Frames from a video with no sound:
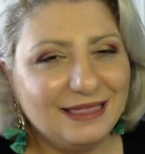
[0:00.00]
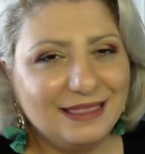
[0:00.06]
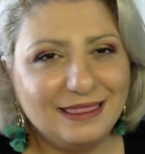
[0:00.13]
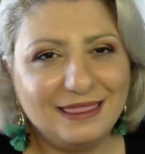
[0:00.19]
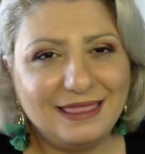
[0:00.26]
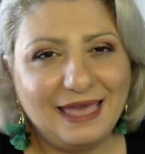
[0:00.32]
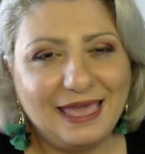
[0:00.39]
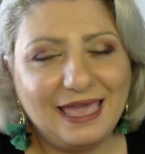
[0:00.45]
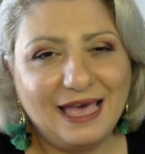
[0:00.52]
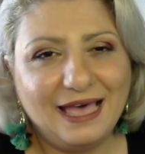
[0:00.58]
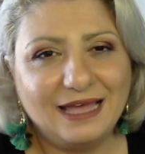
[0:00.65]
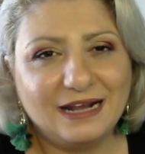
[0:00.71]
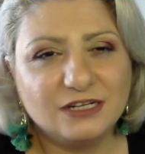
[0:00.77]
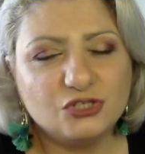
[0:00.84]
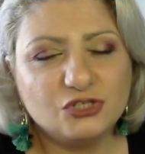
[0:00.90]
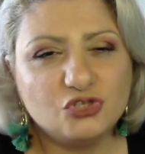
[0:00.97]
they are
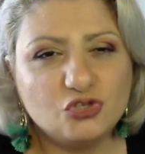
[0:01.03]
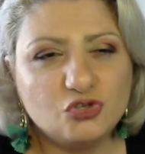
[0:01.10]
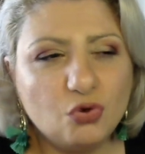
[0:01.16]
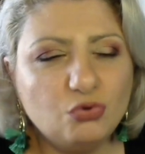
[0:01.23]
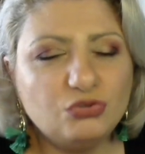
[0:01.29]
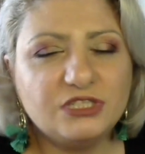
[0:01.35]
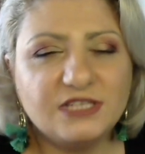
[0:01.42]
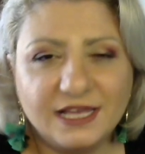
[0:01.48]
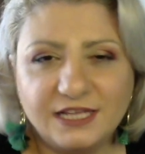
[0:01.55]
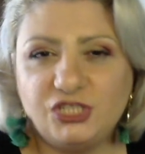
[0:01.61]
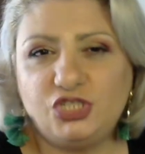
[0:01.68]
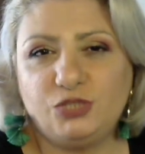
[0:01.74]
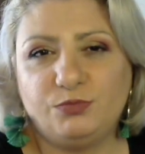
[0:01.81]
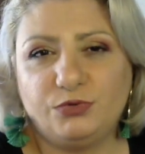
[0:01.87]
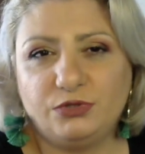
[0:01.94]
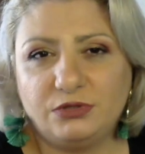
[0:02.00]
so
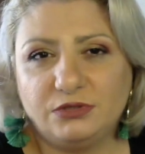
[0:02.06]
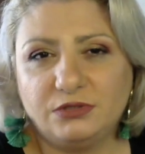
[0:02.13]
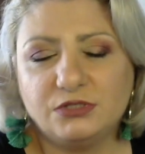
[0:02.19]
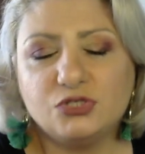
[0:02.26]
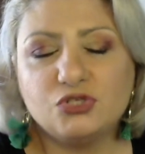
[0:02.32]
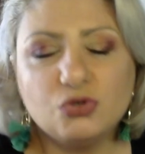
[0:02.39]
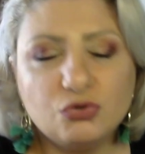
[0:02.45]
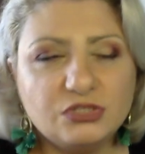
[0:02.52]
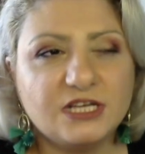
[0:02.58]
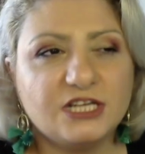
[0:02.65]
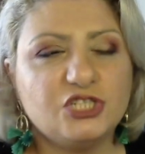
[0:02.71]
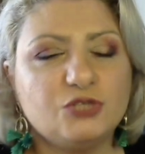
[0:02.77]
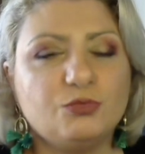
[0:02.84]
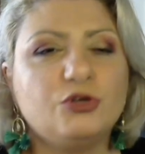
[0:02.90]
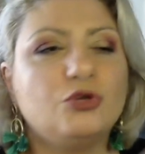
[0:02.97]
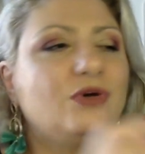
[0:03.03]
tangible, so
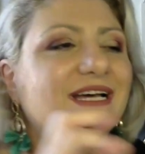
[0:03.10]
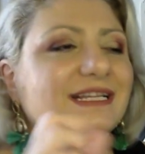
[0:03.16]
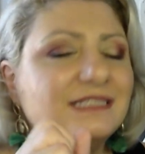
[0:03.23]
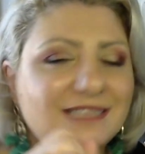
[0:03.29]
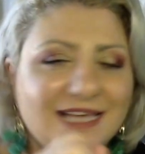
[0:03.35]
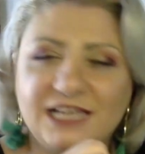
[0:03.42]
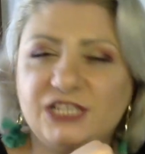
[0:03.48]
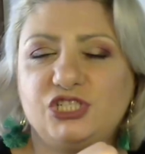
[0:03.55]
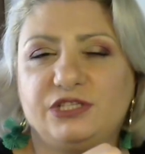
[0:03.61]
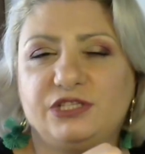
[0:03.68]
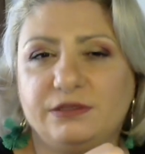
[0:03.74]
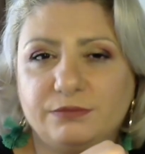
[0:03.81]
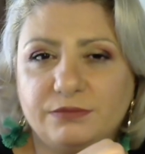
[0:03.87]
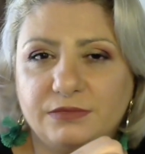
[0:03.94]
tangible. You can touch them.